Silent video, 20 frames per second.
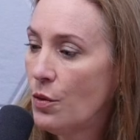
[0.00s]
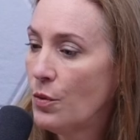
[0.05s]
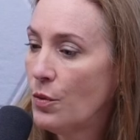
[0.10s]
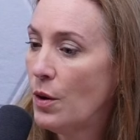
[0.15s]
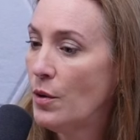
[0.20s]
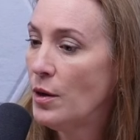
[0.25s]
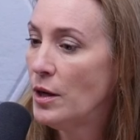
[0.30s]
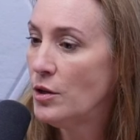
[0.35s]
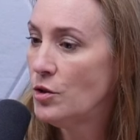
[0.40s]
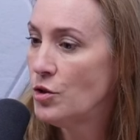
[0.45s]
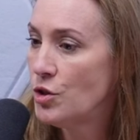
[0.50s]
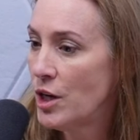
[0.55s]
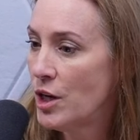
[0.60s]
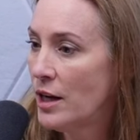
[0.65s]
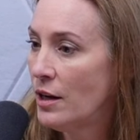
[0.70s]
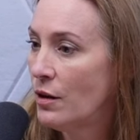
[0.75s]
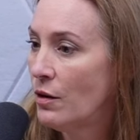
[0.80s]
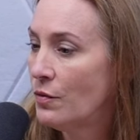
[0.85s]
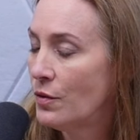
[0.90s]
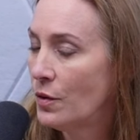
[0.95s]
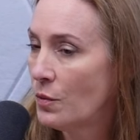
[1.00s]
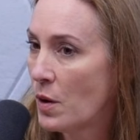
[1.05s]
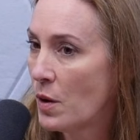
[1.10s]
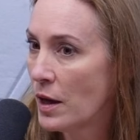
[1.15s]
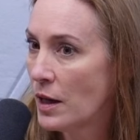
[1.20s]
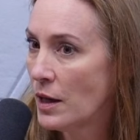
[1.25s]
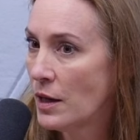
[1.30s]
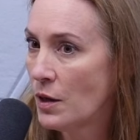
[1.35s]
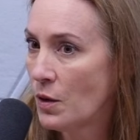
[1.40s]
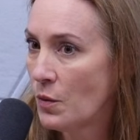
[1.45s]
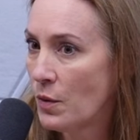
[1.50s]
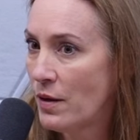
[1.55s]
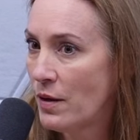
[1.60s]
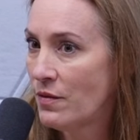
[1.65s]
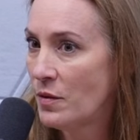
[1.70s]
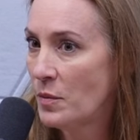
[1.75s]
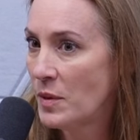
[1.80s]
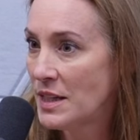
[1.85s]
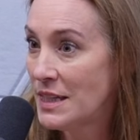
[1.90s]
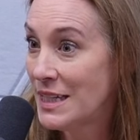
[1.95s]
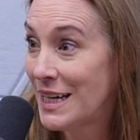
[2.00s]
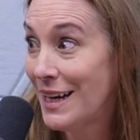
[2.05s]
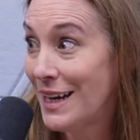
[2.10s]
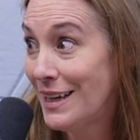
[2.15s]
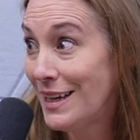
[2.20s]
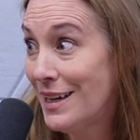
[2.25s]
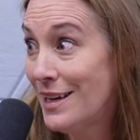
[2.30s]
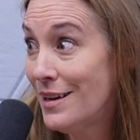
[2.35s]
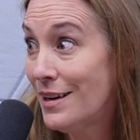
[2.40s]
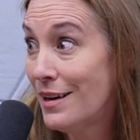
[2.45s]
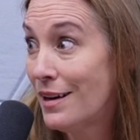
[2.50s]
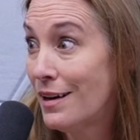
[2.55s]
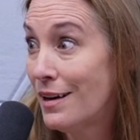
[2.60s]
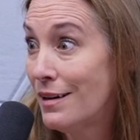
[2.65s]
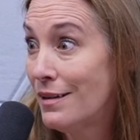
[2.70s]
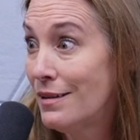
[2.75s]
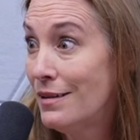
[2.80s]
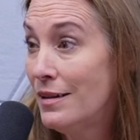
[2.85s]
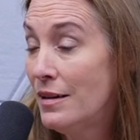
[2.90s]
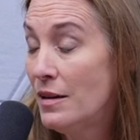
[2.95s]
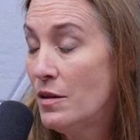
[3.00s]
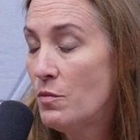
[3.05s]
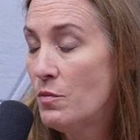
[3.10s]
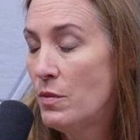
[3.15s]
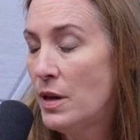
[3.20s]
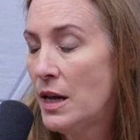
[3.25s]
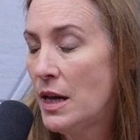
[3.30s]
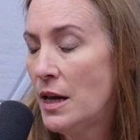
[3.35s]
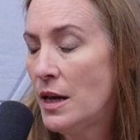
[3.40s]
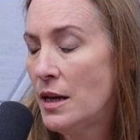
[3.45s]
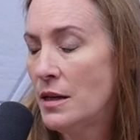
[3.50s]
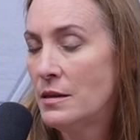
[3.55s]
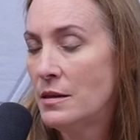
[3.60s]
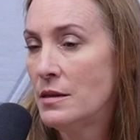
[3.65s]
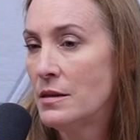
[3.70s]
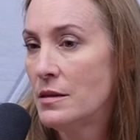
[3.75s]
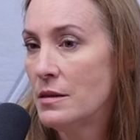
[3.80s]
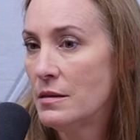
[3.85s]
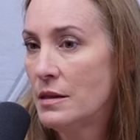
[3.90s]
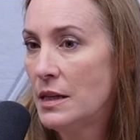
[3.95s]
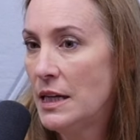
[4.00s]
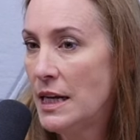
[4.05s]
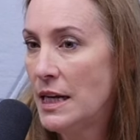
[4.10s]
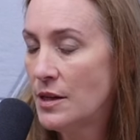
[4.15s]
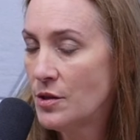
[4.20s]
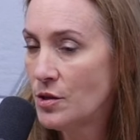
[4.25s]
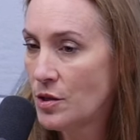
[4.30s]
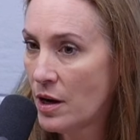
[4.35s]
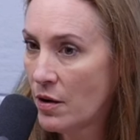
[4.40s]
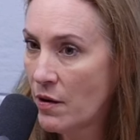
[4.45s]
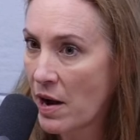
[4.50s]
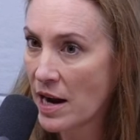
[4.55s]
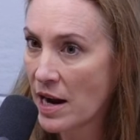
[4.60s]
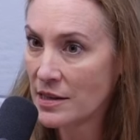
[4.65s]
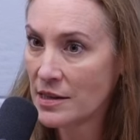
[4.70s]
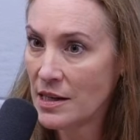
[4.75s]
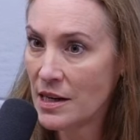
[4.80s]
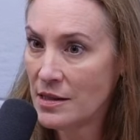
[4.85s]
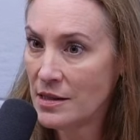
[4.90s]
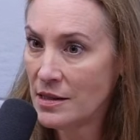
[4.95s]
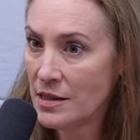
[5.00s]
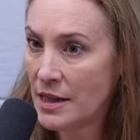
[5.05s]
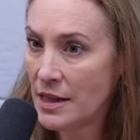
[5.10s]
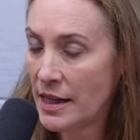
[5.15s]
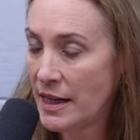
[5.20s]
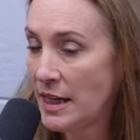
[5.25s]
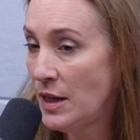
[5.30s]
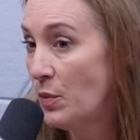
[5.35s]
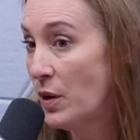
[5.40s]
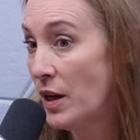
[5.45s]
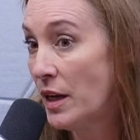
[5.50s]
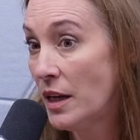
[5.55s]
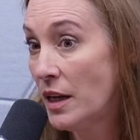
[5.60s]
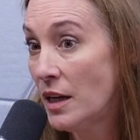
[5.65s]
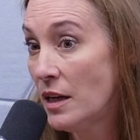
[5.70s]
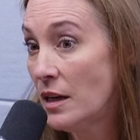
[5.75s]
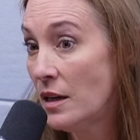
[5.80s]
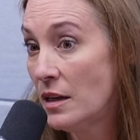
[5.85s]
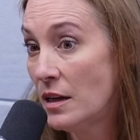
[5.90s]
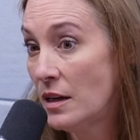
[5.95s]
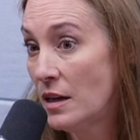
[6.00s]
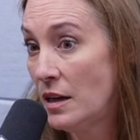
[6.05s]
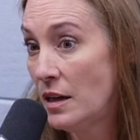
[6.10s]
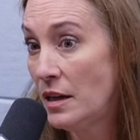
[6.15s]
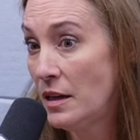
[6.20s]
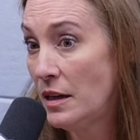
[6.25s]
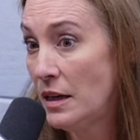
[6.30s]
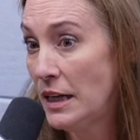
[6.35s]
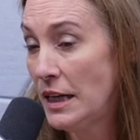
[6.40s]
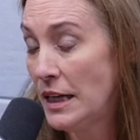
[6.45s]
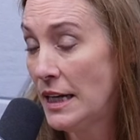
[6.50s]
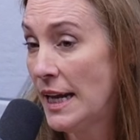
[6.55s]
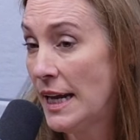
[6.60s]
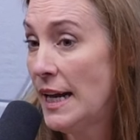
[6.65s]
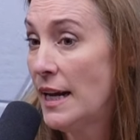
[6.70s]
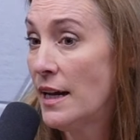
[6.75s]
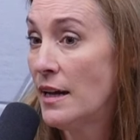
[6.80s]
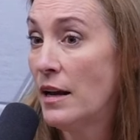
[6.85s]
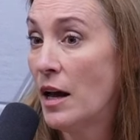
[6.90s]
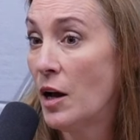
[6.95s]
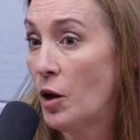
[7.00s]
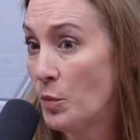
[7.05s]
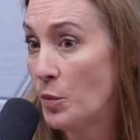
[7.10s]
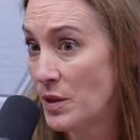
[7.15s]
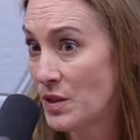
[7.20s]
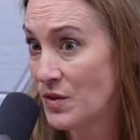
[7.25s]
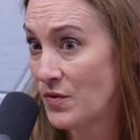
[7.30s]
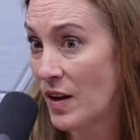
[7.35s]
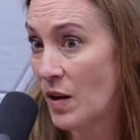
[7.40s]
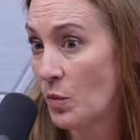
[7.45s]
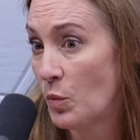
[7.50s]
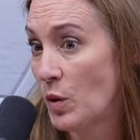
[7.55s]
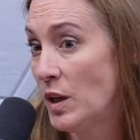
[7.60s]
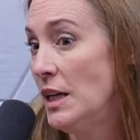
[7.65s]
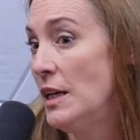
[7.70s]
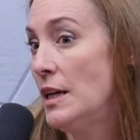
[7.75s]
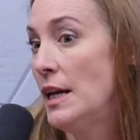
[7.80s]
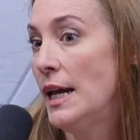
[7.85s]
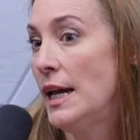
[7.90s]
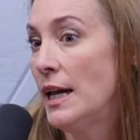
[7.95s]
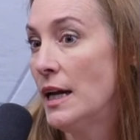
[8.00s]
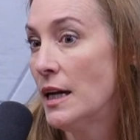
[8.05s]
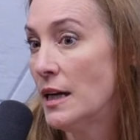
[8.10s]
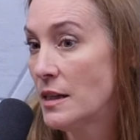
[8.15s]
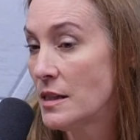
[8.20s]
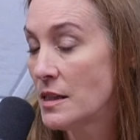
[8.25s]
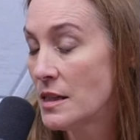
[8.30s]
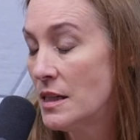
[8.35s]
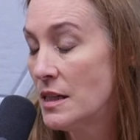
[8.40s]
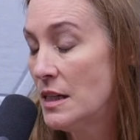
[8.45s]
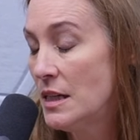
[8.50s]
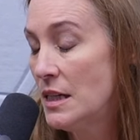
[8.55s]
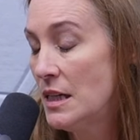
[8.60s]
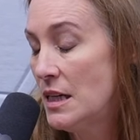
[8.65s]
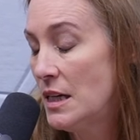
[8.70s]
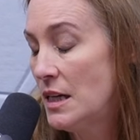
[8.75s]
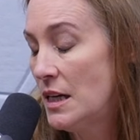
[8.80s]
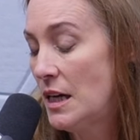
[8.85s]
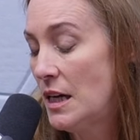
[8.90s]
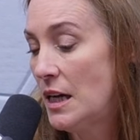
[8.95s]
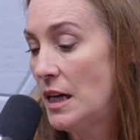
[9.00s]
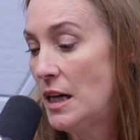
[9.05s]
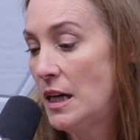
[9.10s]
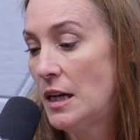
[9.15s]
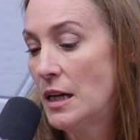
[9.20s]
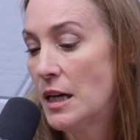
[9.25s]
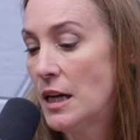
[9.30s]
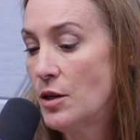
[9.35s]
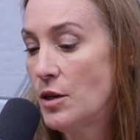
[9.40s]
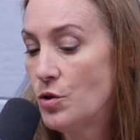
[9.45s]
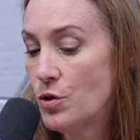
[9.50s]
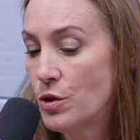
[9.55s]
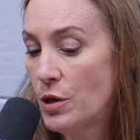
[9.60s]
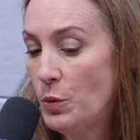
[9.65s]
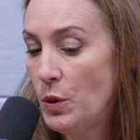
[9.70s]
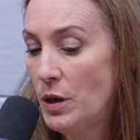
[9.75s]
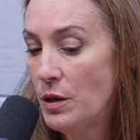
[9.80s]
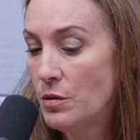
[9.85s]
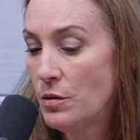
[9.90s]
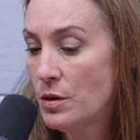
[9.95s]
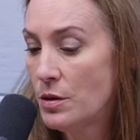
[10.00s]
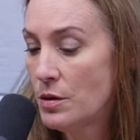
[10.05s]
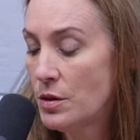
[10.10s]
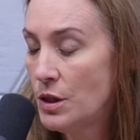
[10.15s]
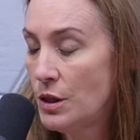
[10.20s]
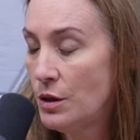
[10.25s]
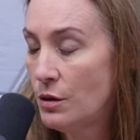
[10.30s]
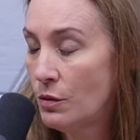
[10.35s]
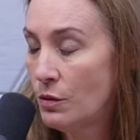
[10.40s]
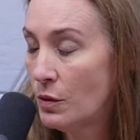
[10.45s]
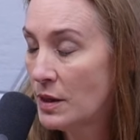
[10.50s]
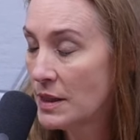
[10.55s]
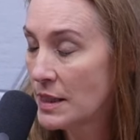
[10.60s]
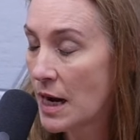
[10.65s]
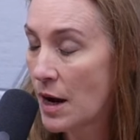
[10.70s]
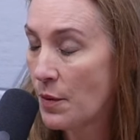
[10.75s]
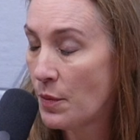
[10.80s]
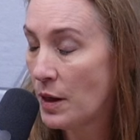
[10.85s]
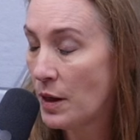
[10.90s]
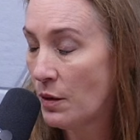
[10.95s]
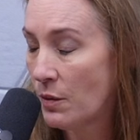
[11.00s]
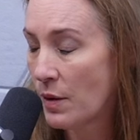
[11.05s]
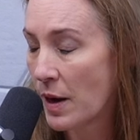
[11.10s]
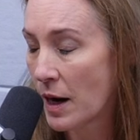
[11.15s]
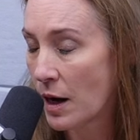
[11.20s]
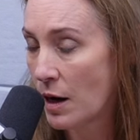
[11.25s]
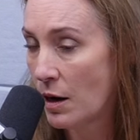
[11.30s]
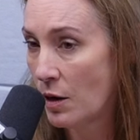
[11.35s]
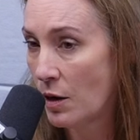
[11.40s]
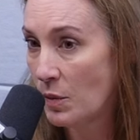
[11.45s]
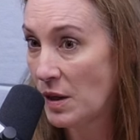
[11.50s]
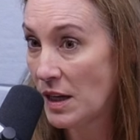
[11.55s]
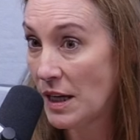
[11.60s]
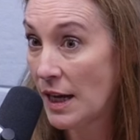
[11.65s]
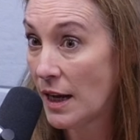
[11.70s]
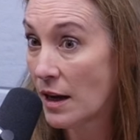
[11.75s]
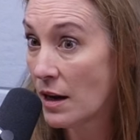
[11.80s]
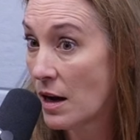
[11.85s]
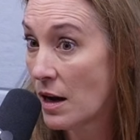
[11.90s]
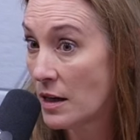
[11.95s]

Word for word: thrown in jail for walking away from a debt here means he has no access to anybody. Uh, he can't help his family. He can't uh, contribute to what's happening back home. He can't